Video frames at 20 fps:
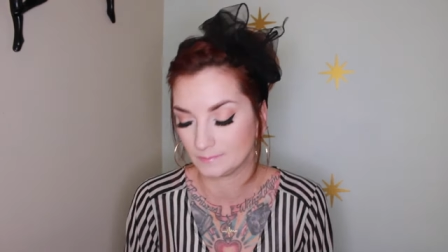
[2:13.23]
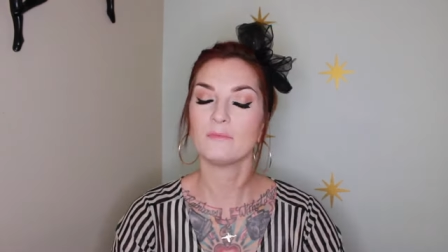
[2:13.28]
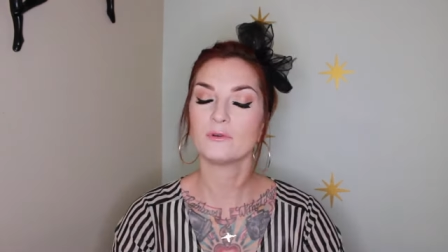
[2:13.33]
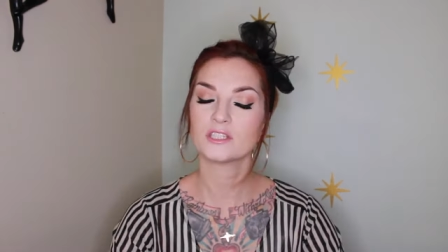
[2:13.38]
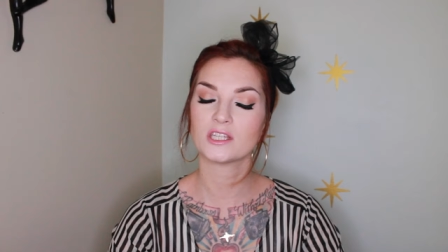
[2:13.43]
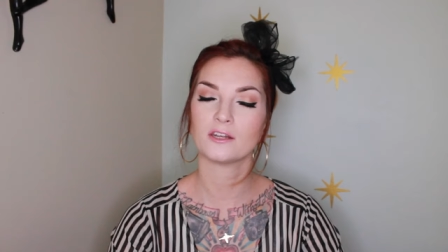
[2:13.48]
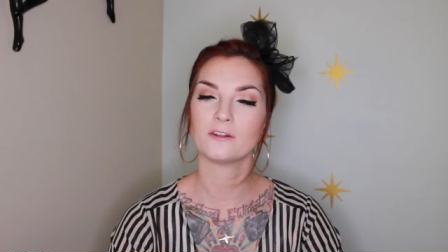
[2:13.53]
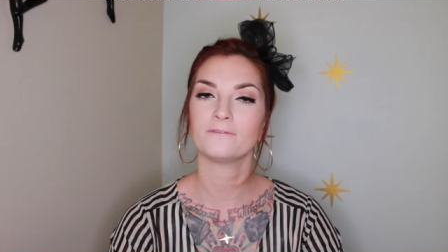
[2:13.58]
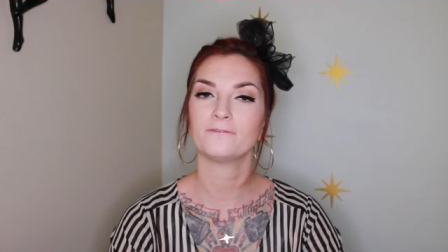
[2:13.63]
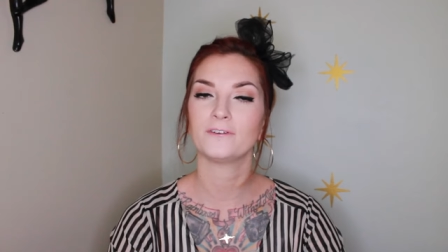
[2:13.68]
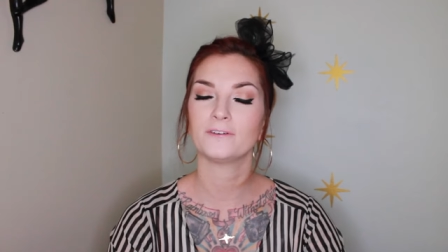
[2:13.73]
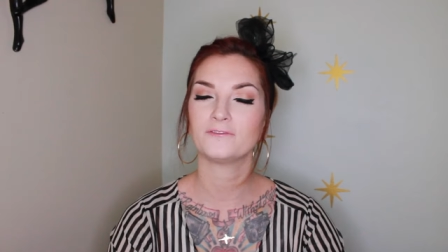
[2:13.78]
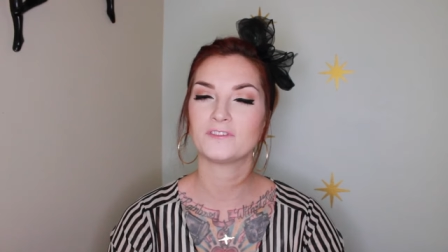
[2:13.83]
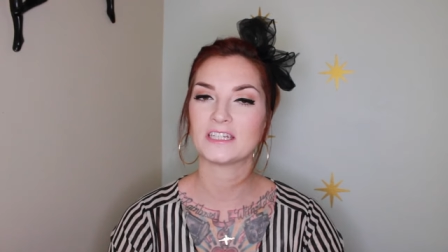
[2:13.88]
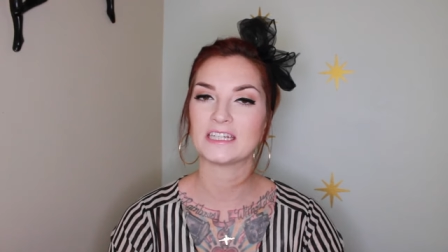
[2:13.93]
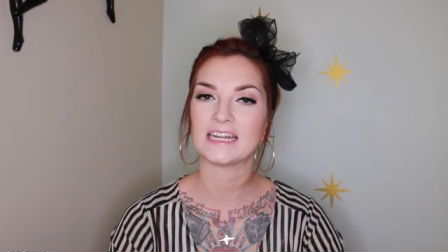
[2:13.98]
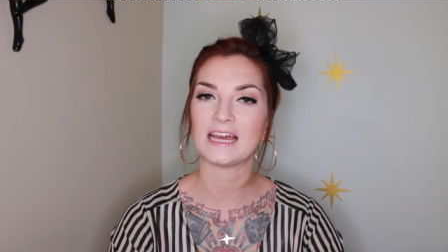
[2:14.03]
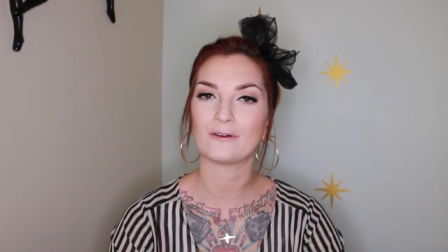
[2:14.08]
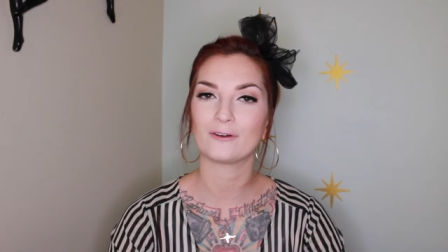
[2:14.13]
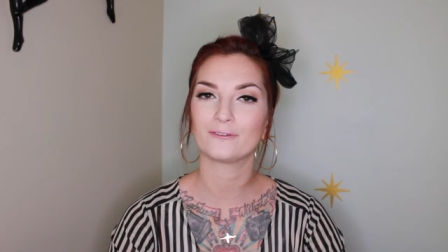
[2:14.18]
I was on a
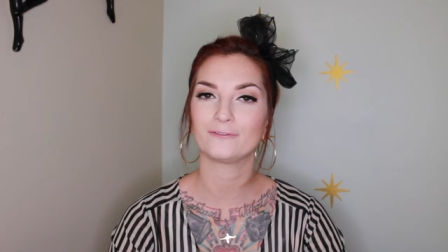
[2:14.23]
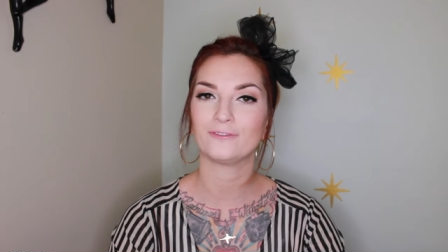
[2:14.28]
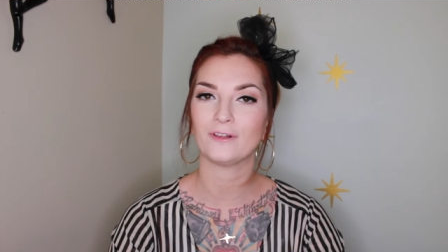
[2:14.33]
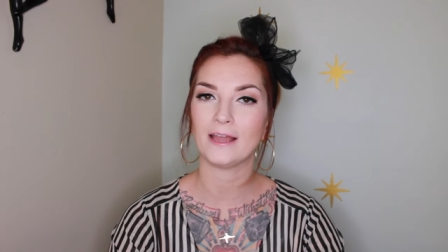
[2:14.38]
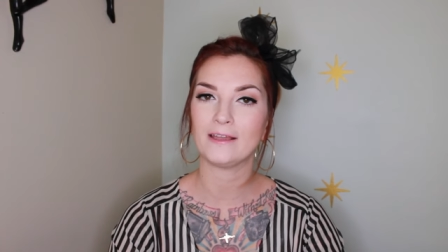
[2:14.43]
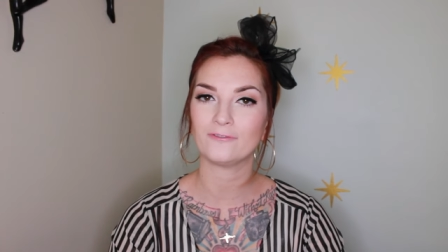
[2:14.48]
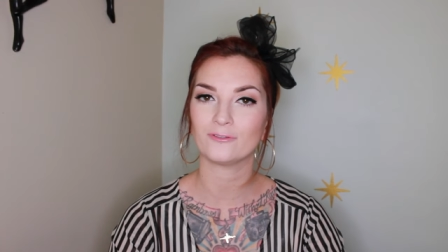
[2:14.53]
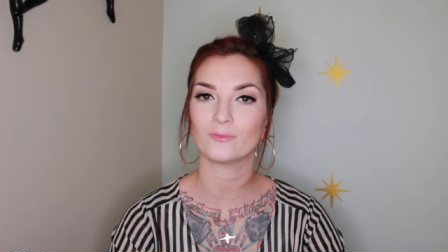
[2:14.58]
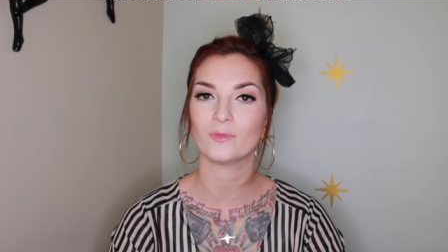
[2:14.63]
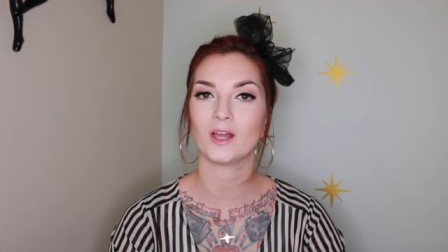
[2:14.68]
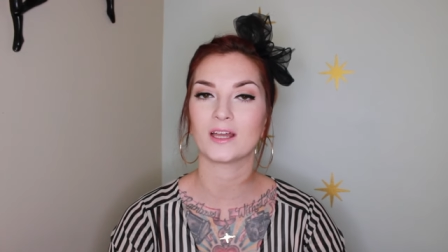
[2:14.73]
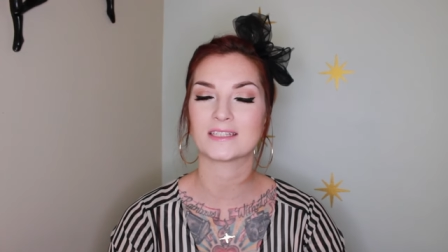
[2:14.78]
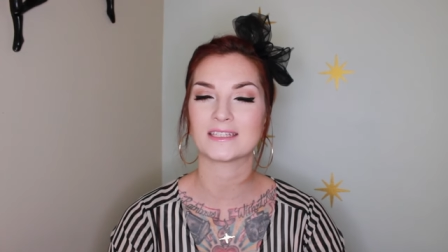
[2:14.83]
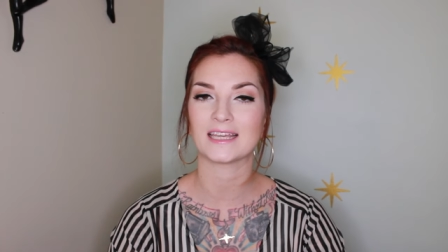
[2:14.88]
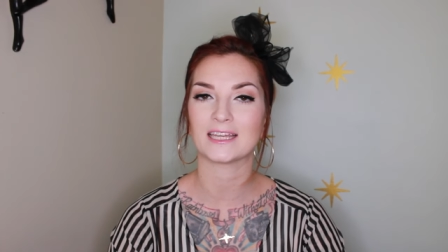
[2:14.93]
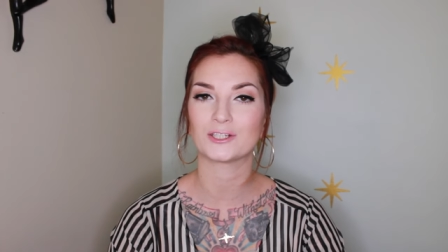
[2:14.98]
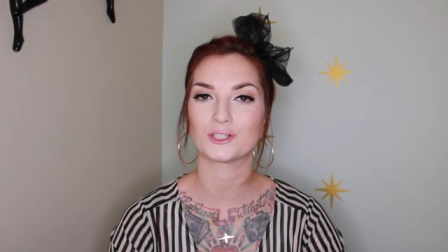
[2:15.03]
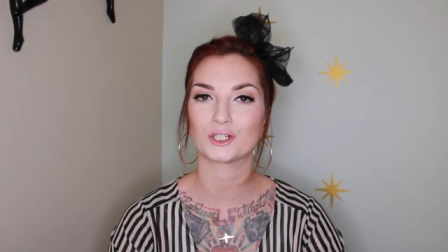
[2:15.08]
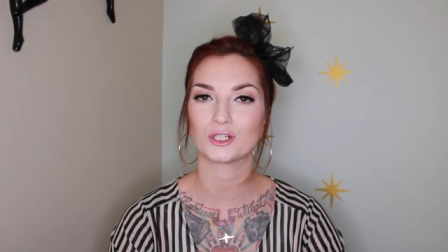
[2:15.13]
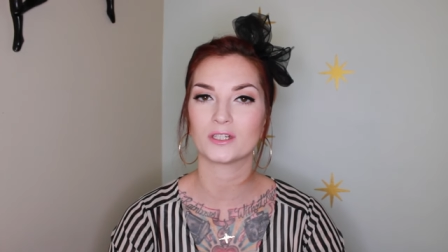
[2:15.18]
15 hour flight from Los
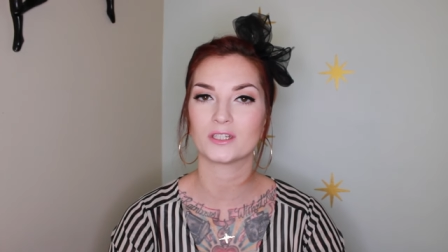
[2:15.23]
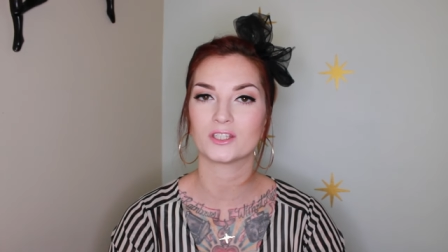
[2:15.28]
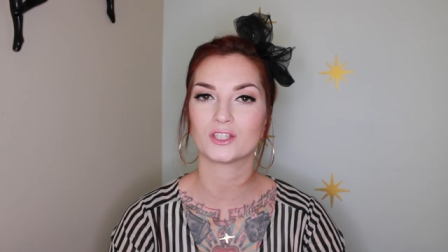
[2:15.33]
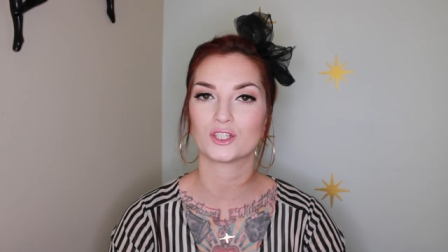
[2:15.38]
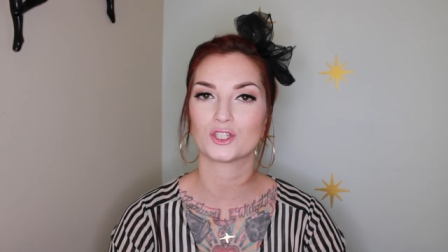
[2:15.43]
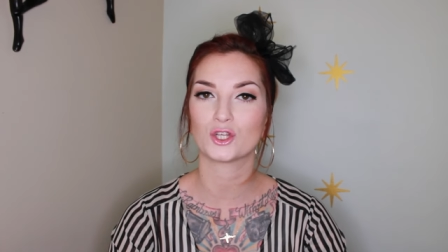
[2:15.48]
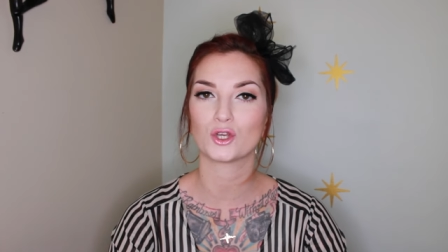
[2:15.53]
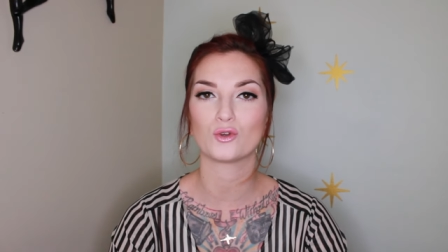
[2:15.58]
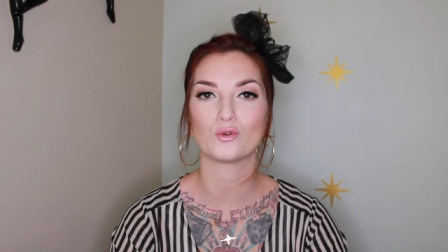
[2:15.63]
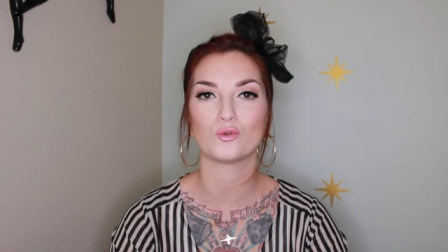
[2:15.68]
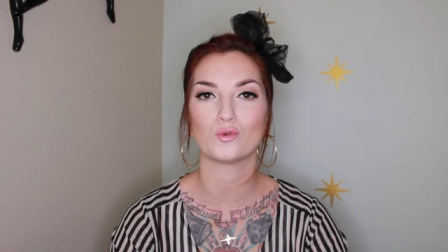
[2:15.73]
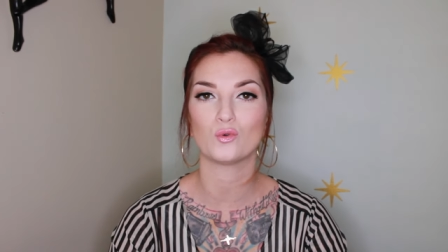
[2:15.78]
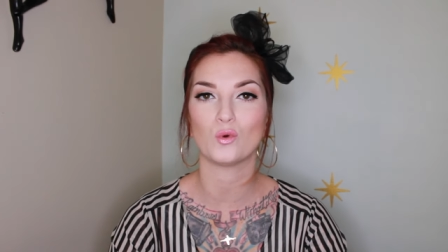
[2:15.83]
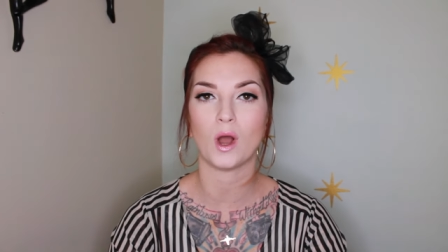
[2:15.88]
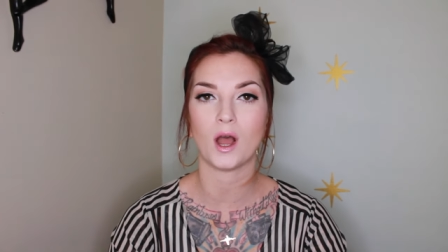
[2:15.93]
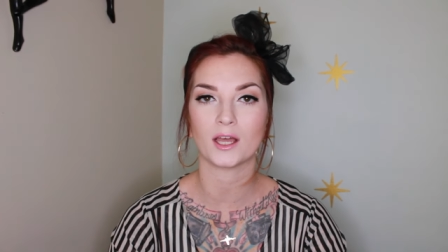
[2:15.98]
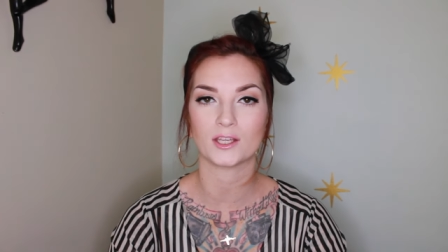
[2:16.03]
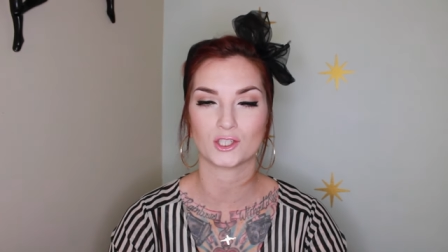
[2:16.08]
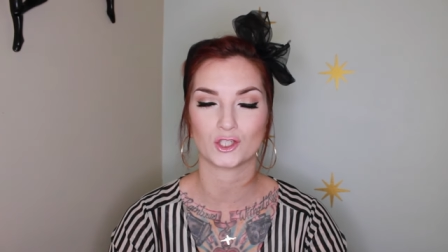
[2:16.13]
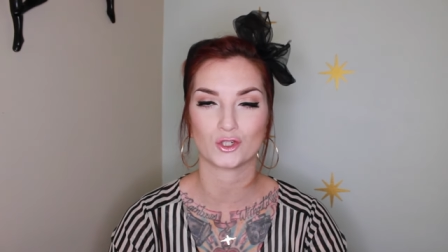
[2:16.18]
Angeles
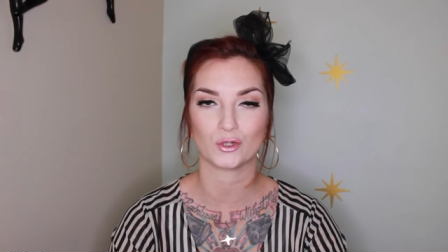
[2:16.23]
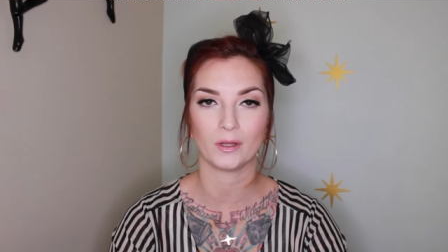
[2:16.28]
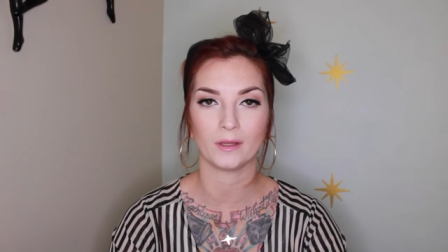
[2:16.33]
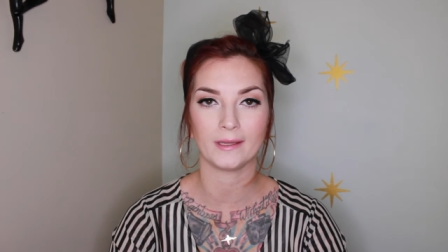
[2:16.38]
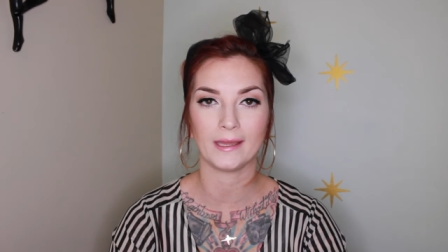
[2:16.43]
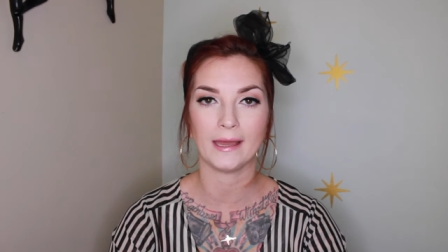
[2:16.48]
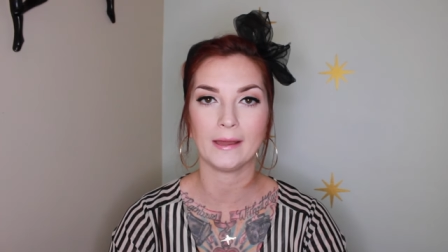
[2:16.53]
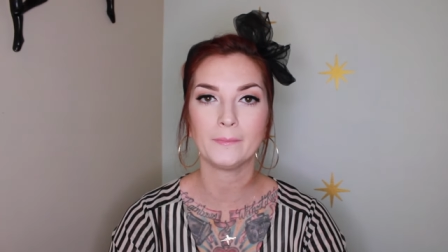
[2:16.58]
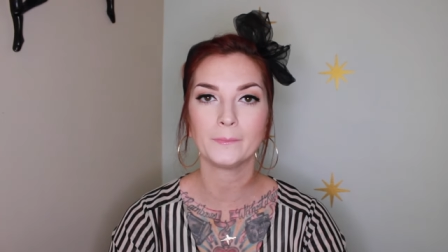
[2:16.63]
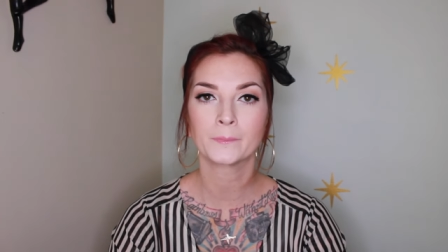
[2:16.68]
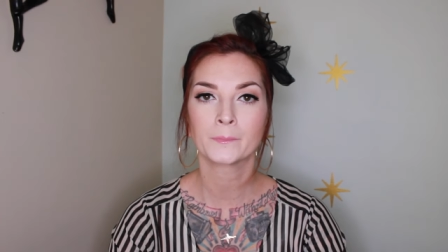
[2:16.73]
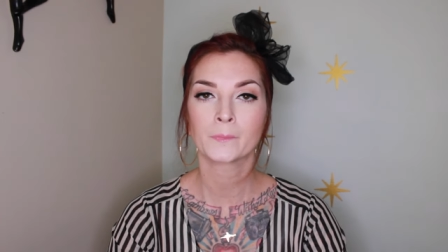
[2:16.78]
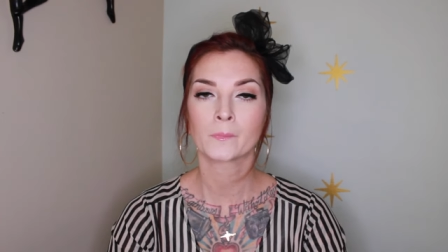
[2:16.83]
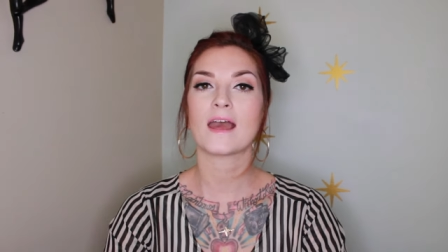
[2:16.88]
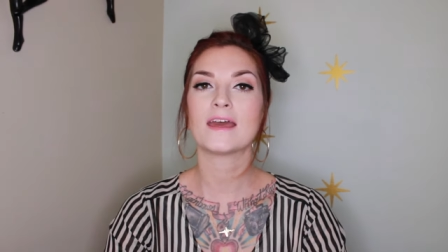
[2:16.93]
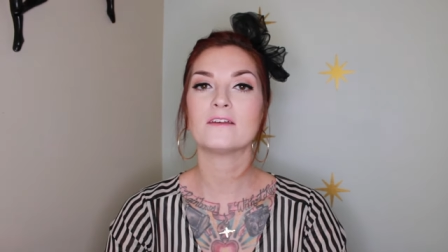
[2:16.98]
to Australia